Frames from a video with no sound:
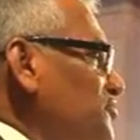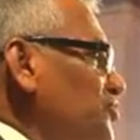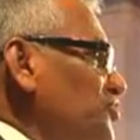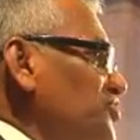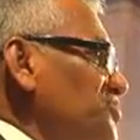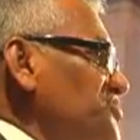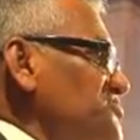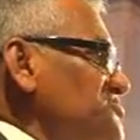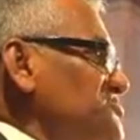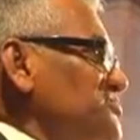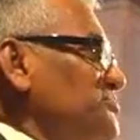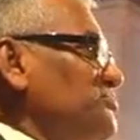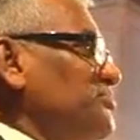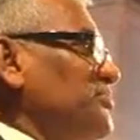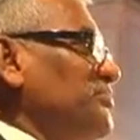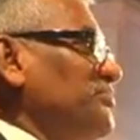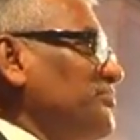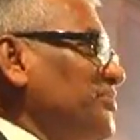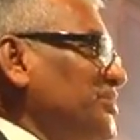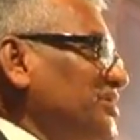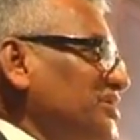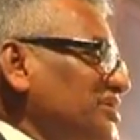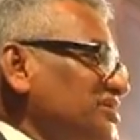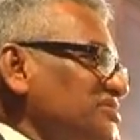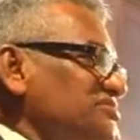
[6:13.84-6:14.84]
through its
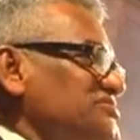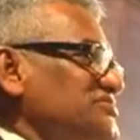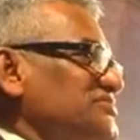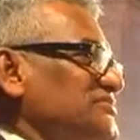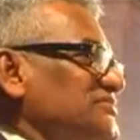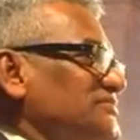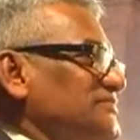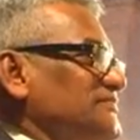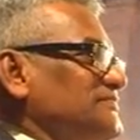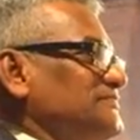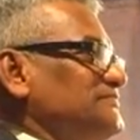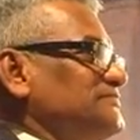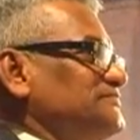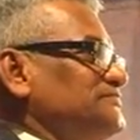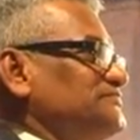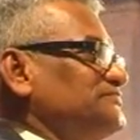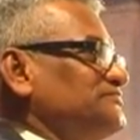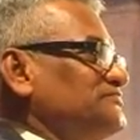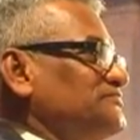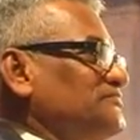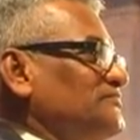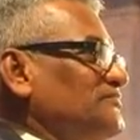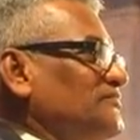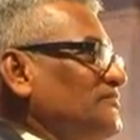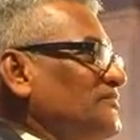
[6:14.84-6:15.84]
implementation.
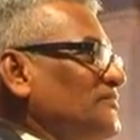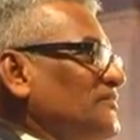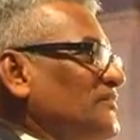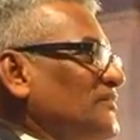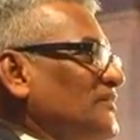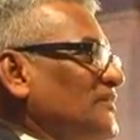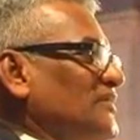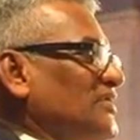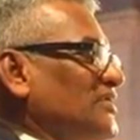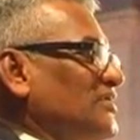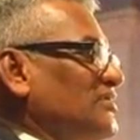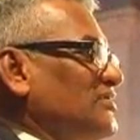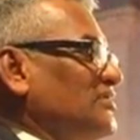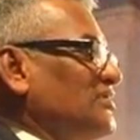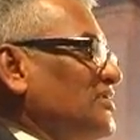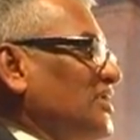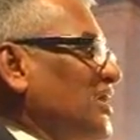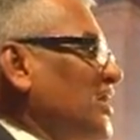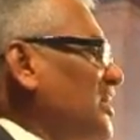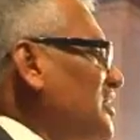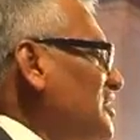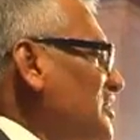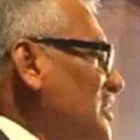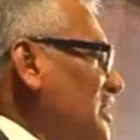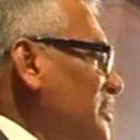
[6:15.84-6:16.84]

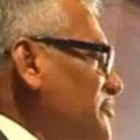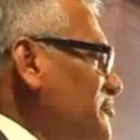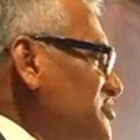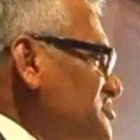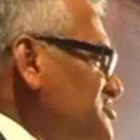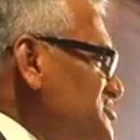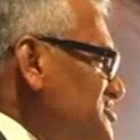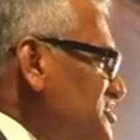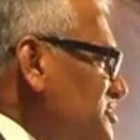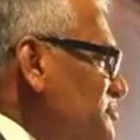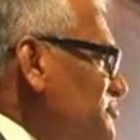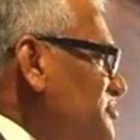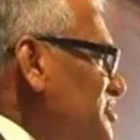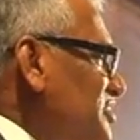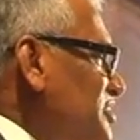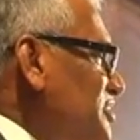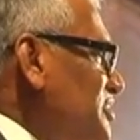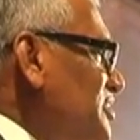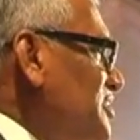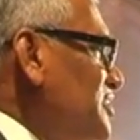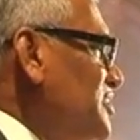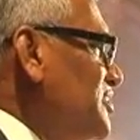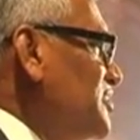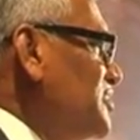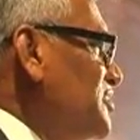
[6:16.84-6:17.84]
And I am
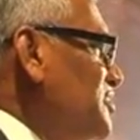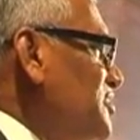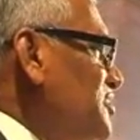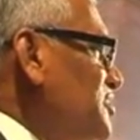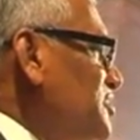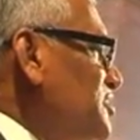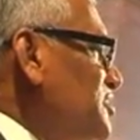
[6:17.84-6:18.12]
extremely